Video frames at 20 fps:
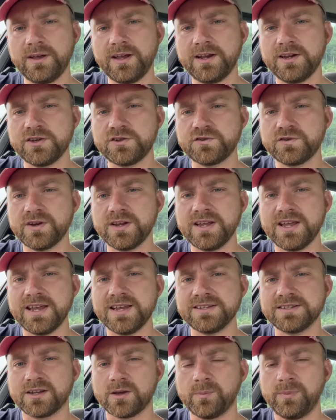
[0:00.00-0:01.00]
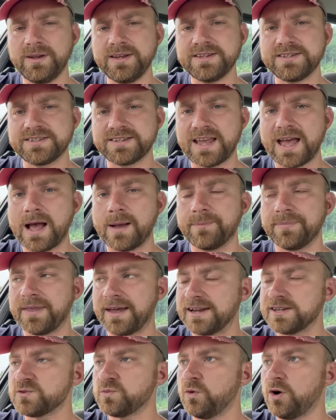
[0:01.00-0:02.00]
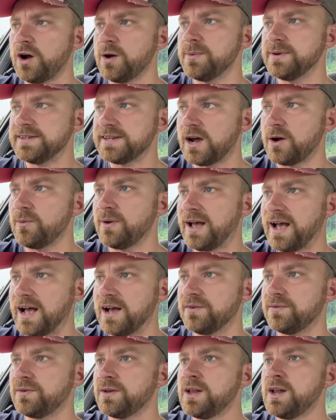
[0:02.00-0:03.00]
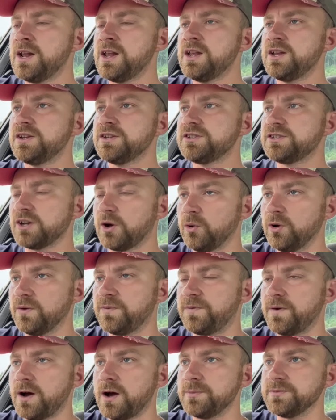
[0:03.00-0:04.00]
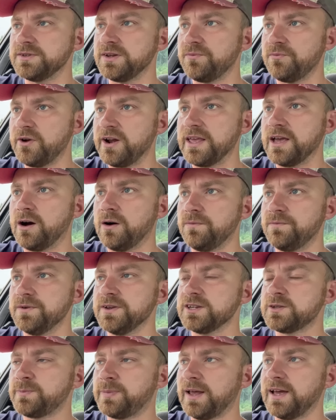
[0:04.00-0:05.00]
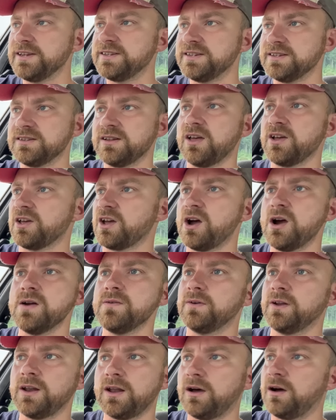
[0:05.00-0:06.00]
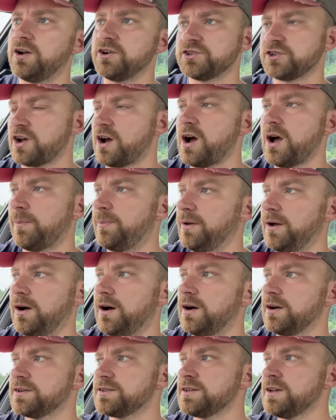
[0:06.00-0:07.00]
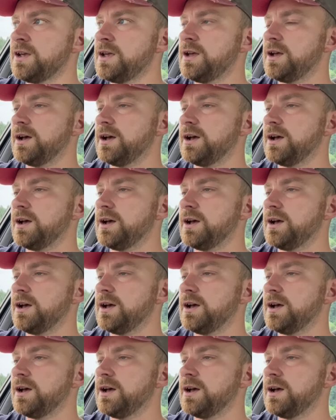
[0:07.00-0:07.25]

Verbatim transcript: industry is a complete scam. That's why we don't have solar farms in really obvious places like over large car parks.